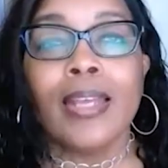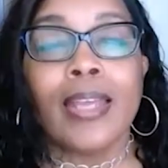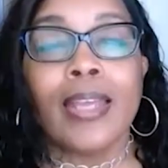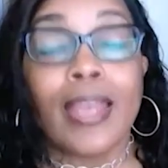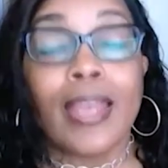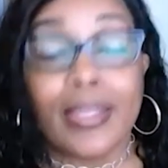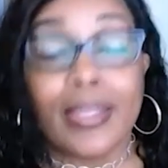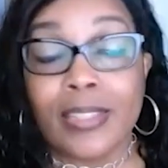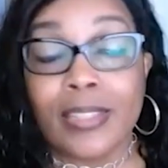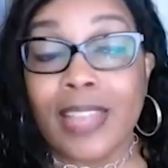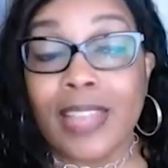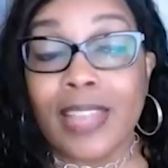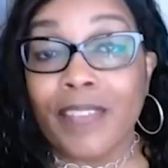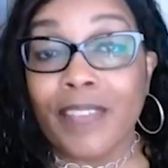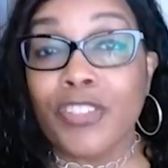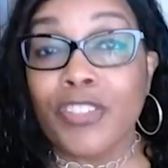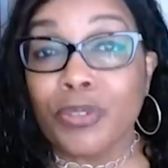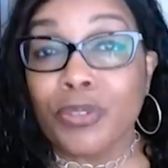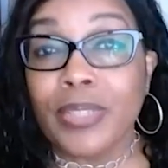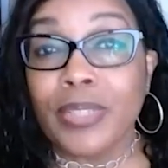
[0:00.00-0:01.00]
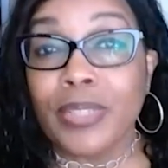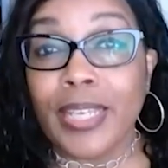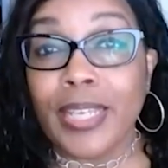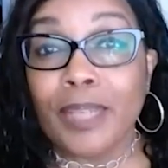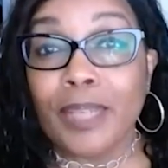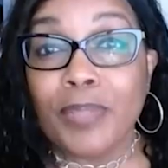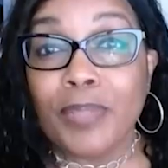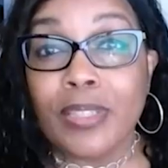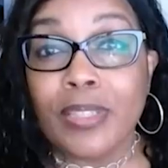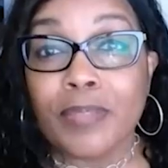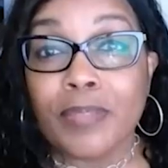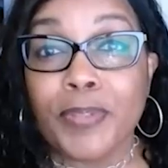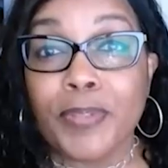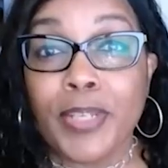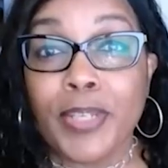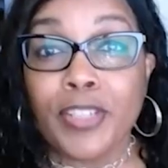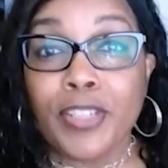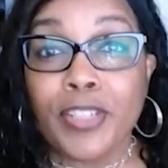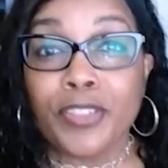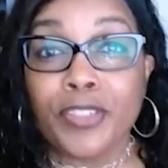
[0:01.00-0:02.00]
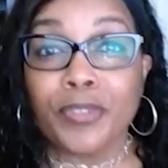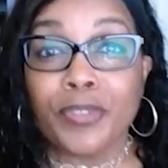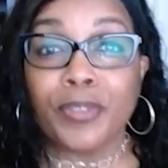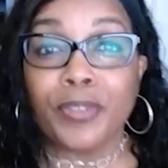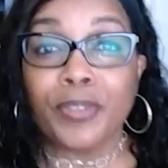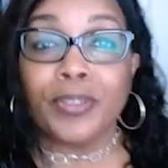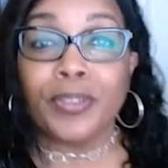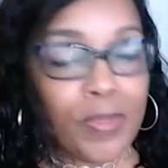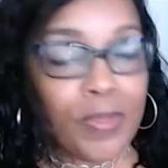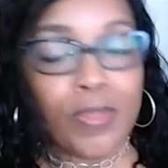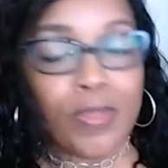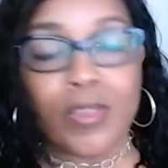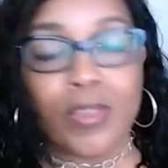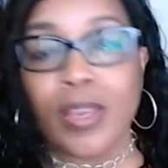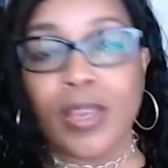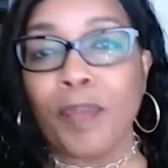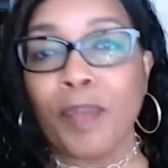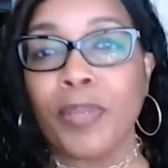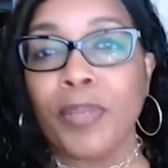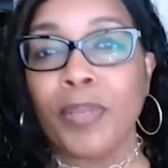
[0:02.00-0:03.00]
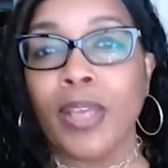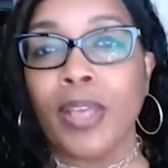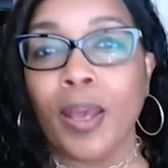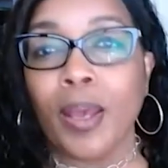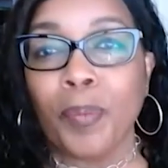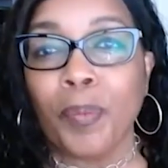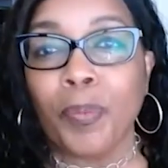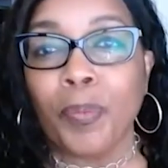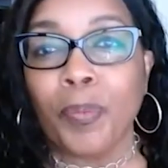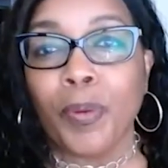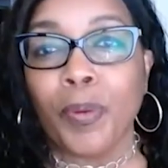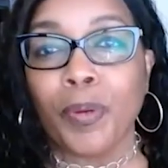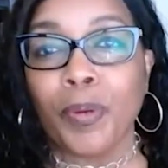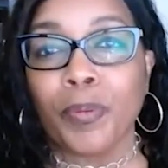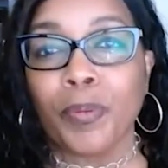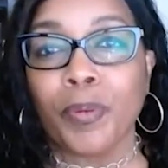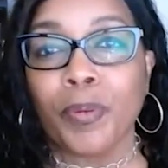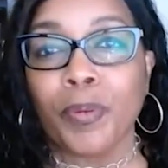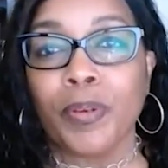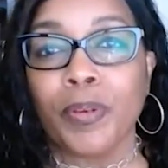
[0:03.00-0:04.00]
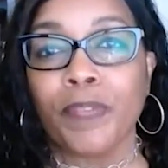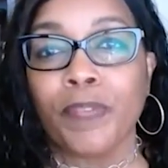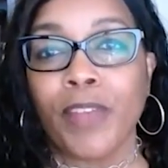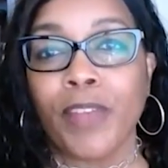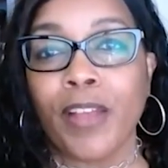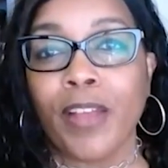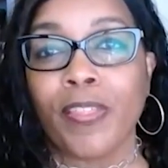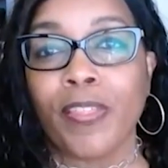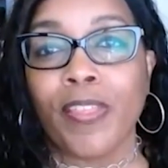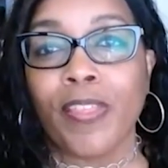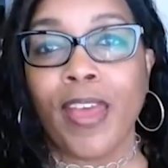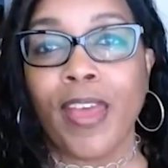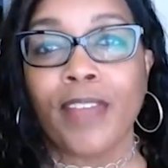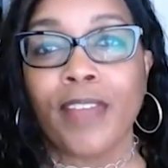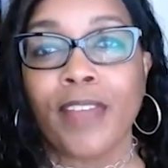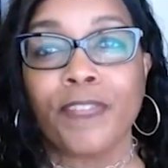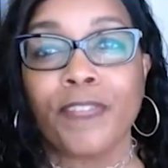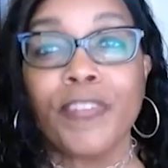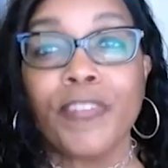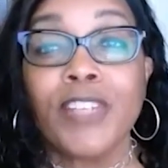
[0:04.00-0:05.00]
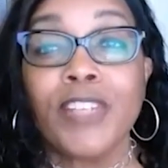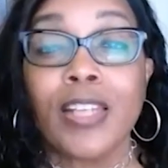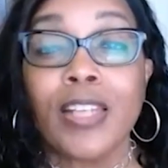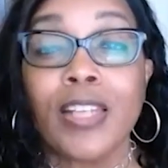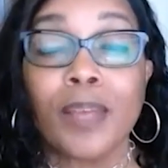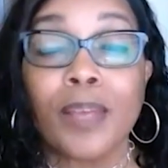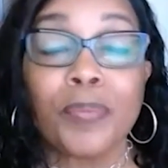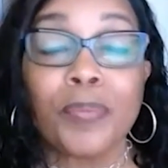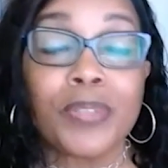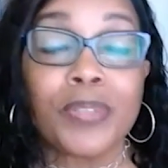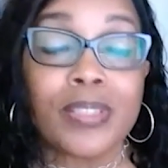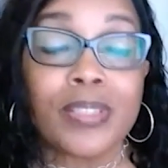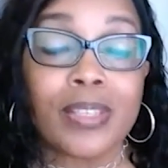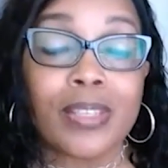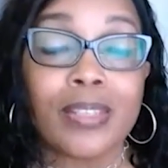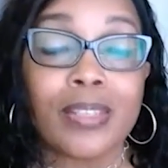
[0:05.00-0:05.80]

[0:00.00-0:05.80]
And the savings truly can be substantial. The company found that 59%